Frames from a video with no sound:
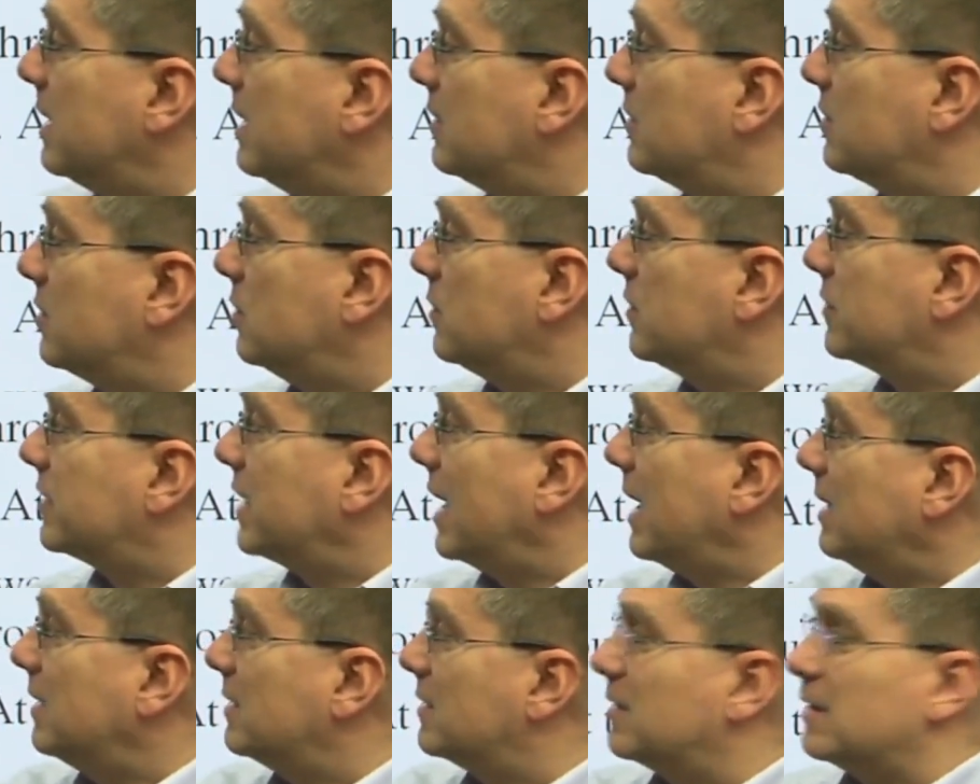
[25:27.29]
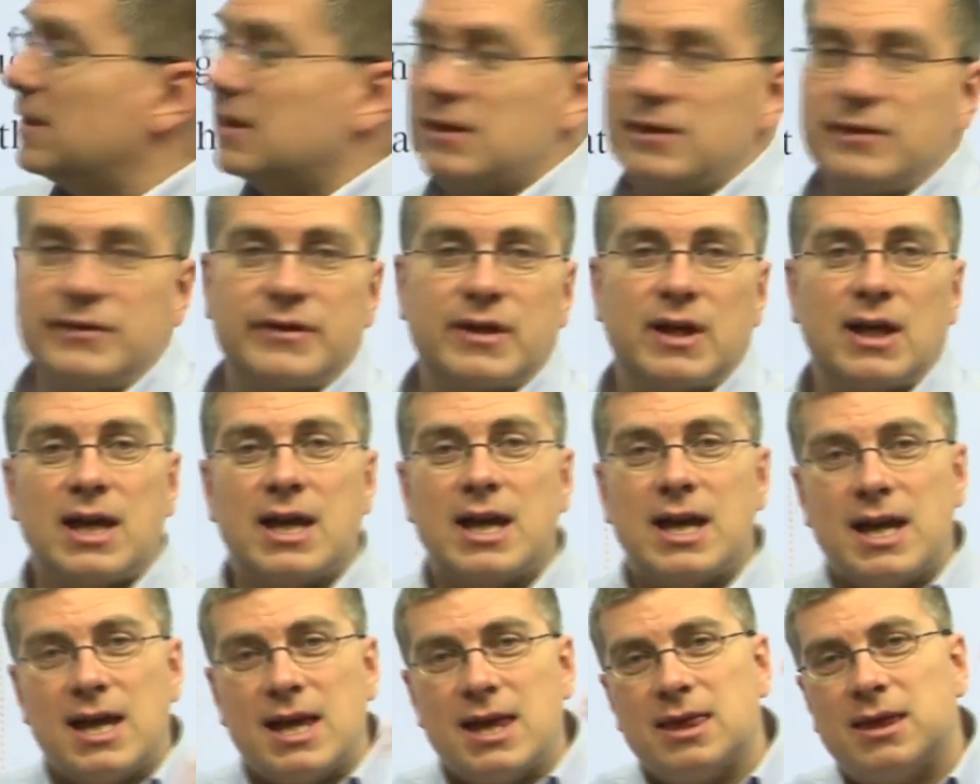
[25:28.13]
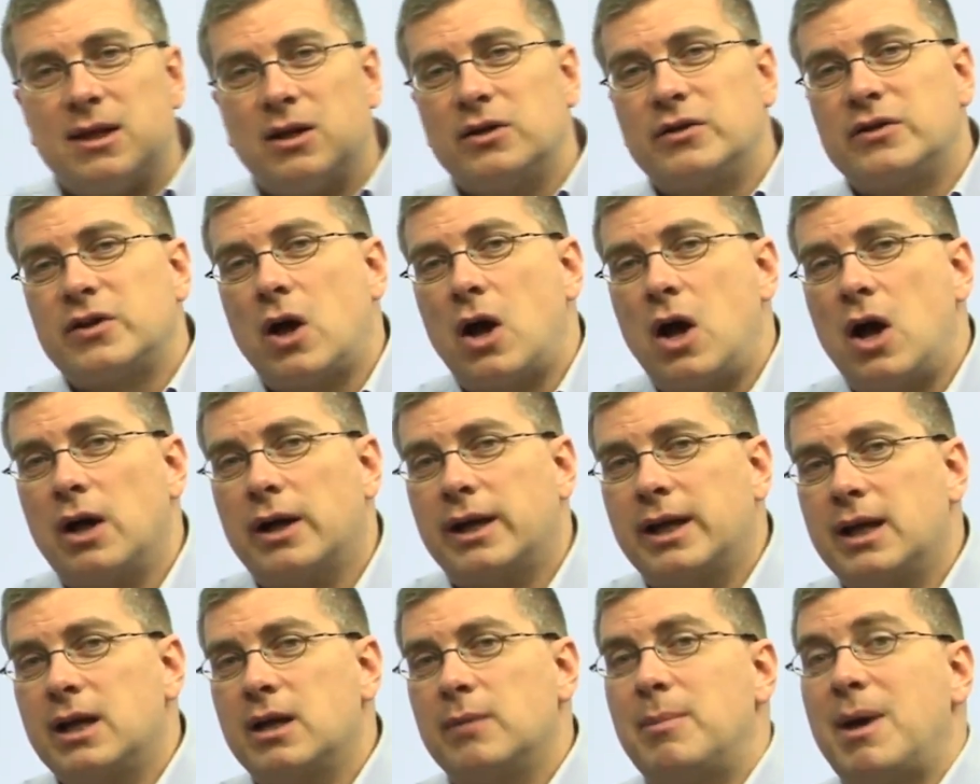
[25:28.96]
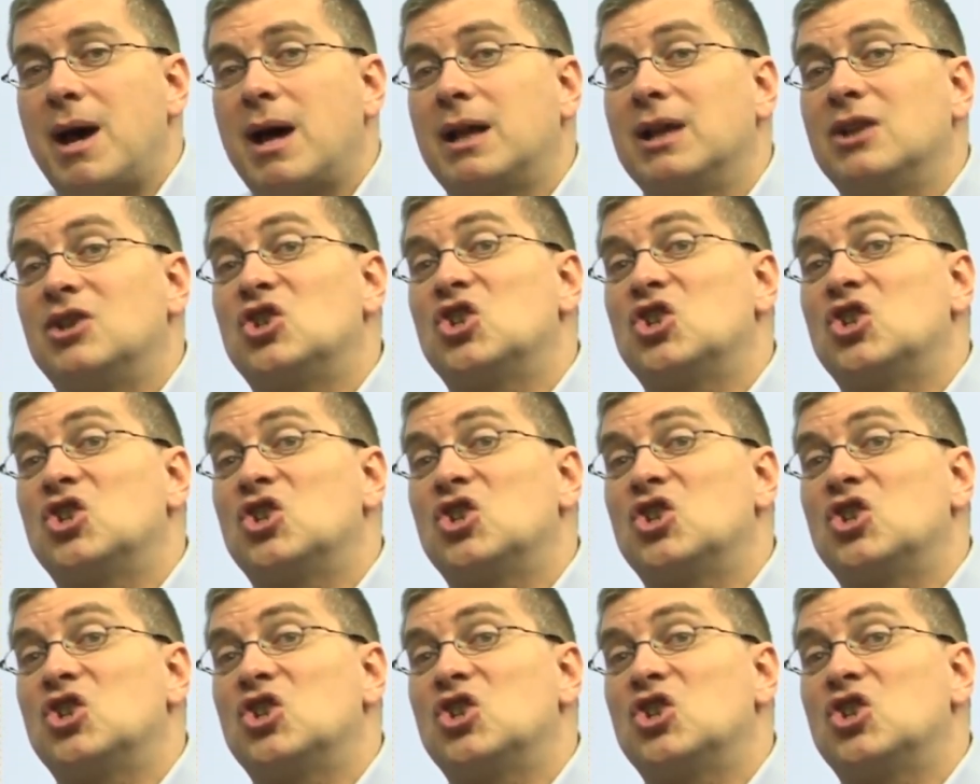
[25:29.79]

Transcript: in these two sentences, they're talking about a